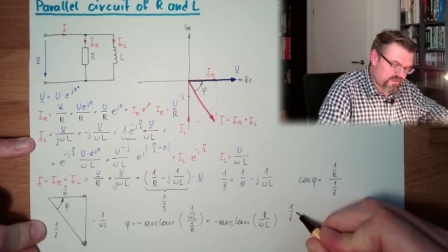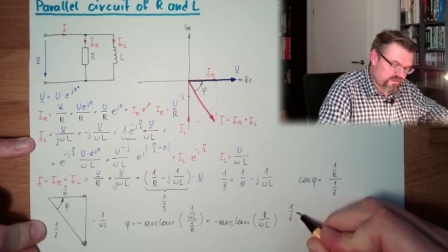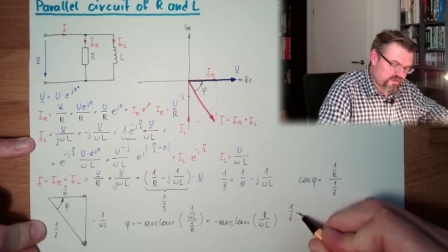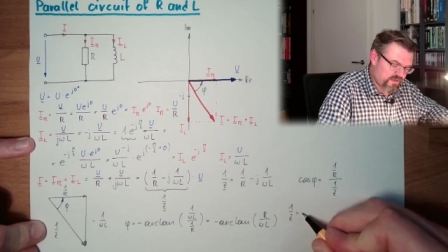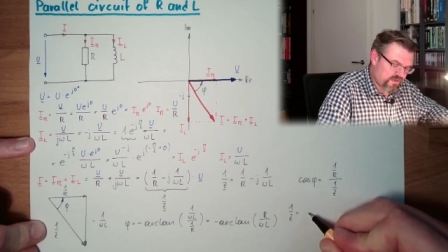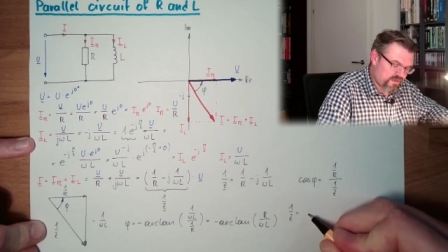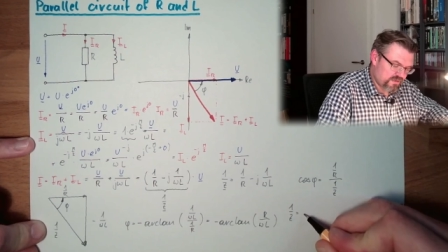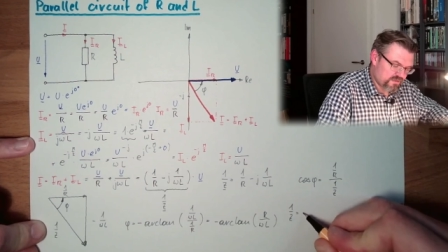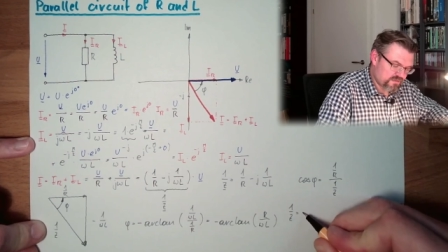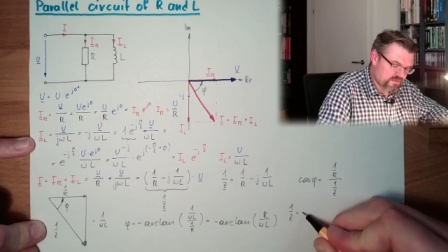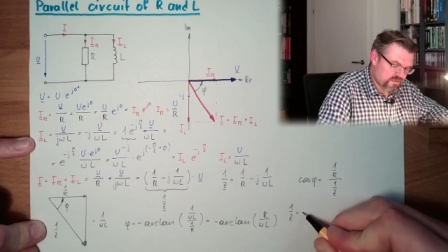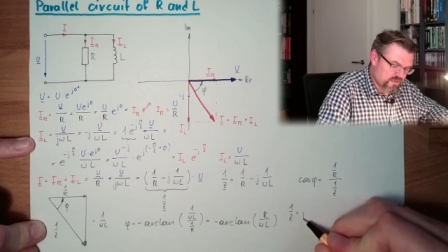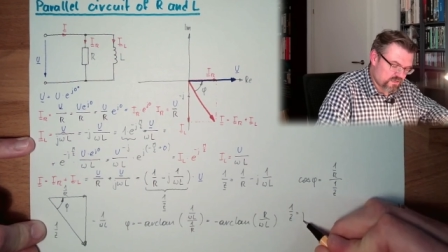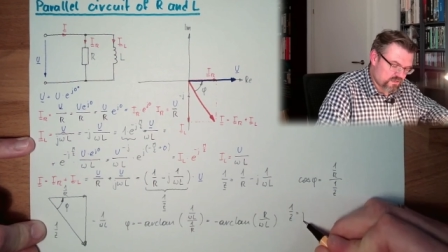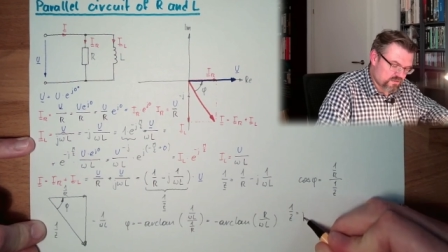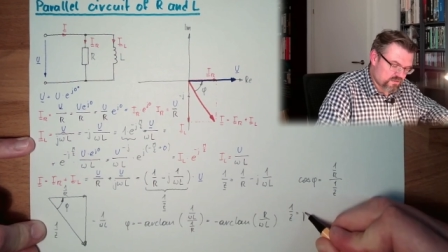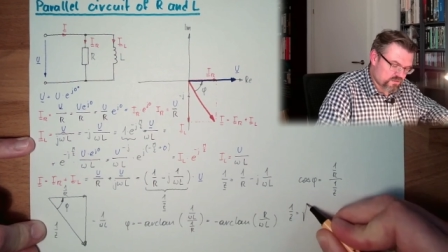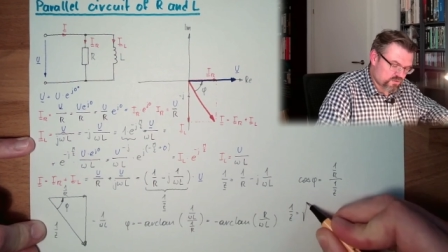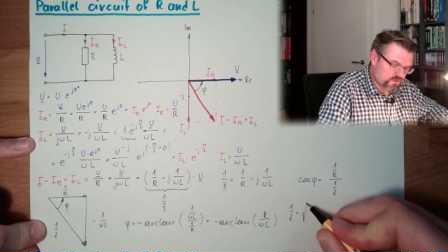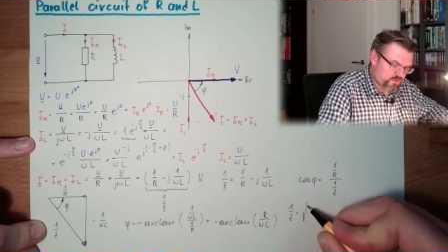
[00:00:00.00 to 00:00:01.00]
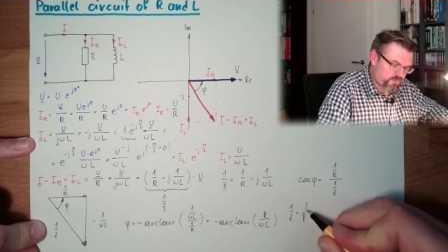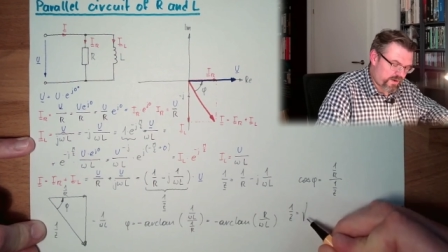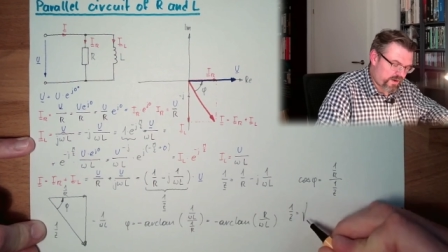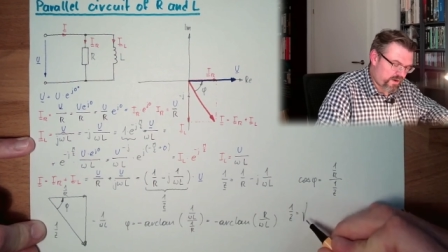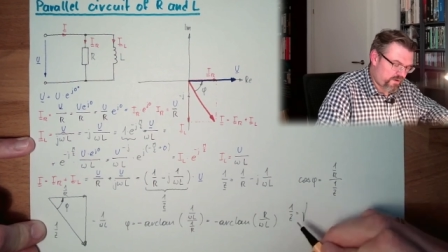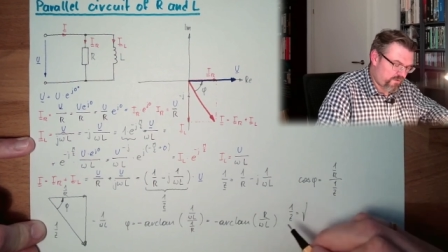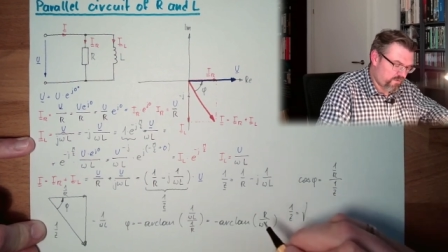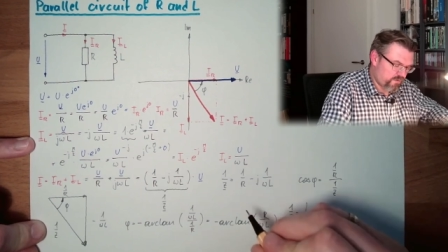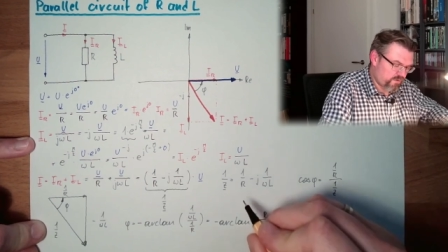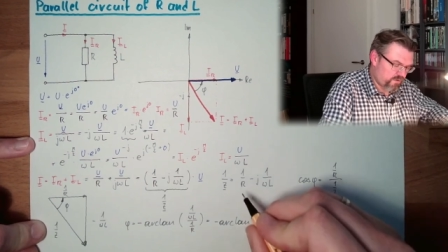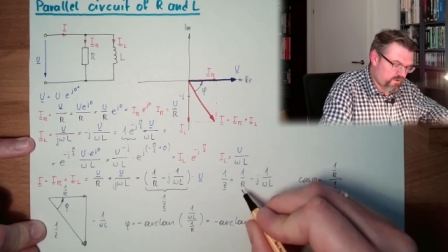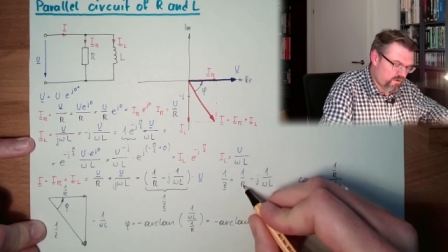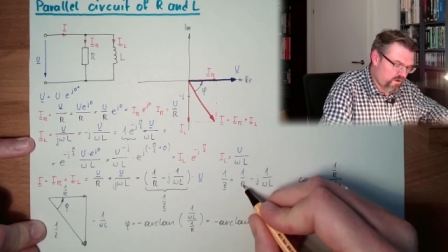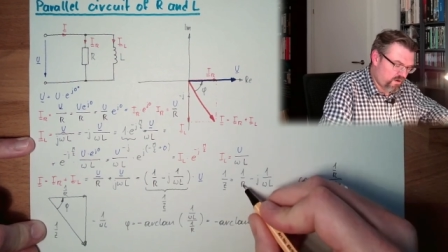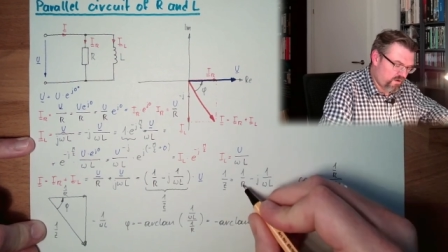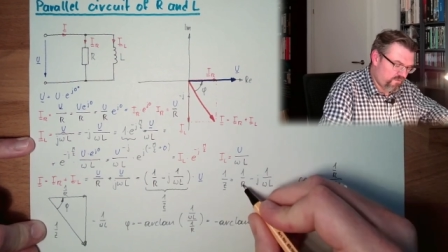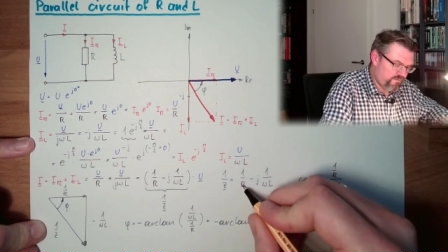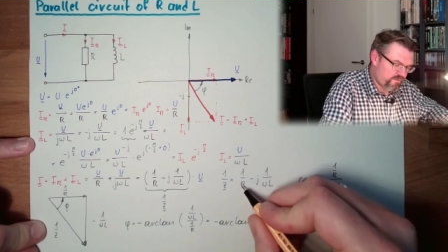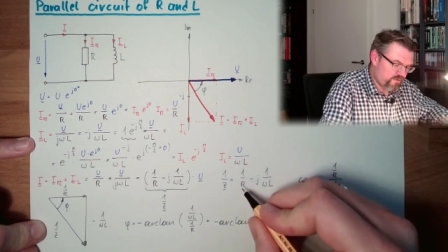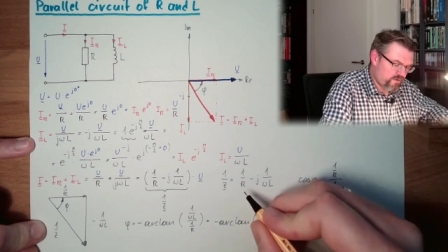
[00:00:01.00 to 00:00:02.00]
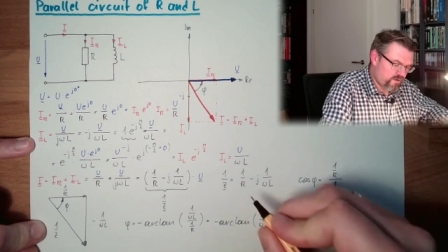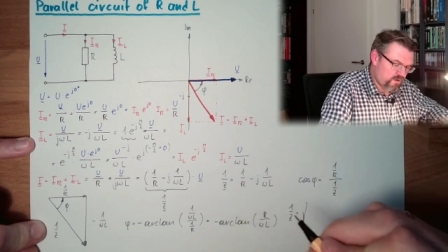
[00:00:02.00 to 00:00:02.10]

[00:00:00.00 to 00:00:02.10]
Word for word: is square root of